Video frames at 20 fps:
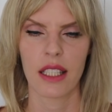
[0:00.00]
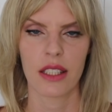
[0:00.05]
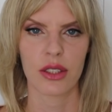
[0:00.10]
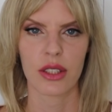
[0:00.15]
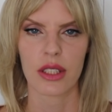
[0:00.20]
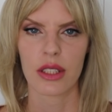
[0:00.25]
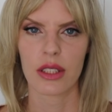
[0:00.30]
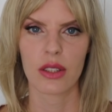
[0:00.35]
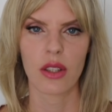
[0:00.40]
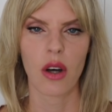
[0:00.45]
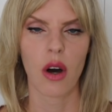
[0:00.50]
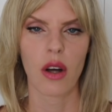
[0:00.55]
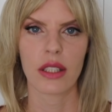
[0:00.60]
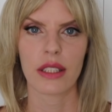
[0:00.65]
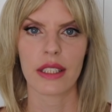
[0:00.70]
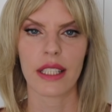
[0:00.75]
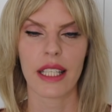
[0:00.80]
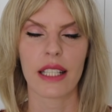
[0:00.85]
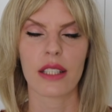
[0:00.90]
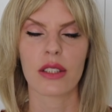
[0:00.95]
just
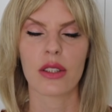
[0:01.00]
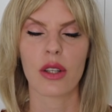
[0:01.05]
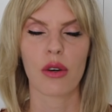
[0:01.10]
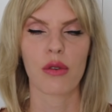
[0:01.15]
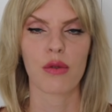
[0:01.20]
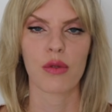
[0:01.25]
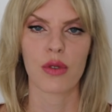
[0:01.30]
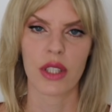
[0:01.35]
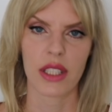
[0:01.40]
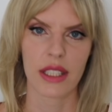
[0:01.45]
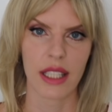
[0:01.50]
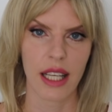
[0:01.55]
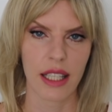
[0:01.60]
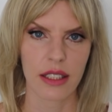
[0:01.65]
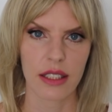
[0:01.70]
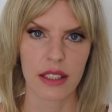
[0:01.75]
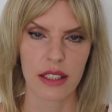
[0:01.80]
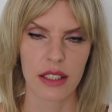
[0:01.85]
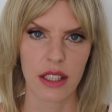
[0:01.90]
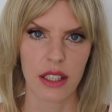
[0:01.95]
don't take no for an
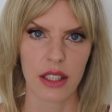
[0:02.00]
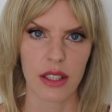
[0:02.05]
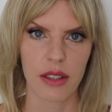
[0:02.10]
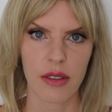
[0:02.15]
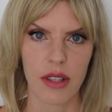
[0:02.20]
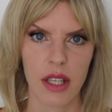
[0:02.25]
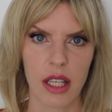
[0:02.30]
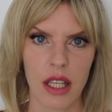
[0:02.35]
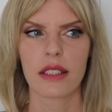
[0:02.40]
answer